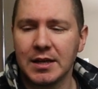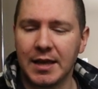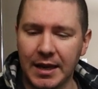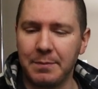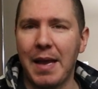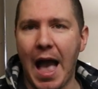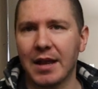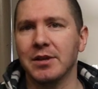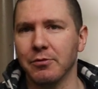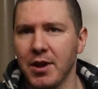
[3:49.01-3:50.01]
getting
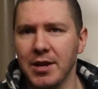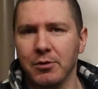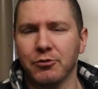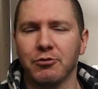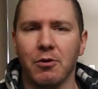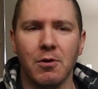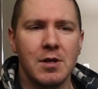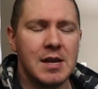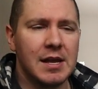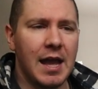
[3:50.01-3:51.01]
back into radio
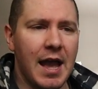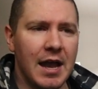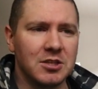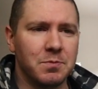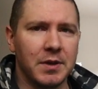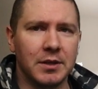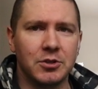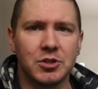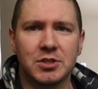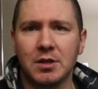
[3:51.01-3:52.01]
control, has been
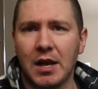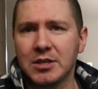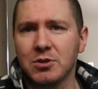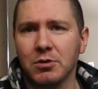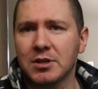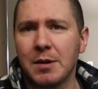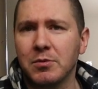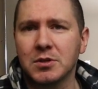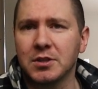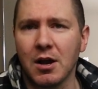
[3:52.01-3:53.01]
just I sold a
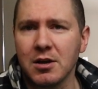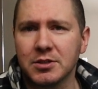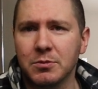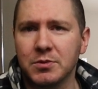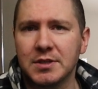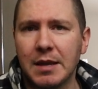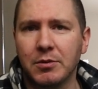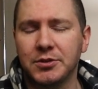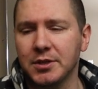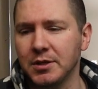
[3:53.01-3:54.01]
couple guitars and was
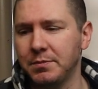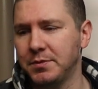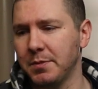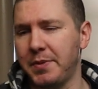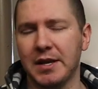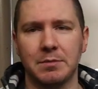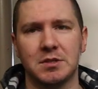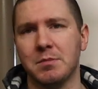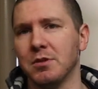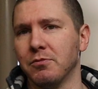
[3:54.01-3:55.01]
able to to pick up
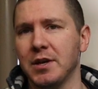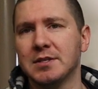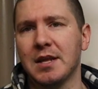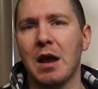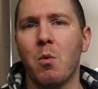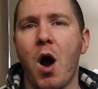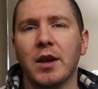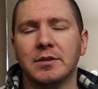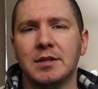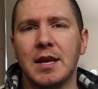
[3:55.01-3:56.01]
some of the rigs that I
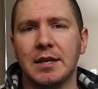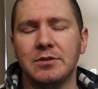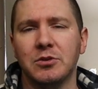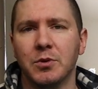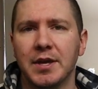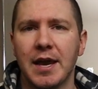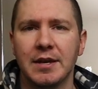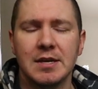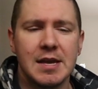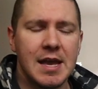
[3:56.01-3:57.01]
wanted to get into again.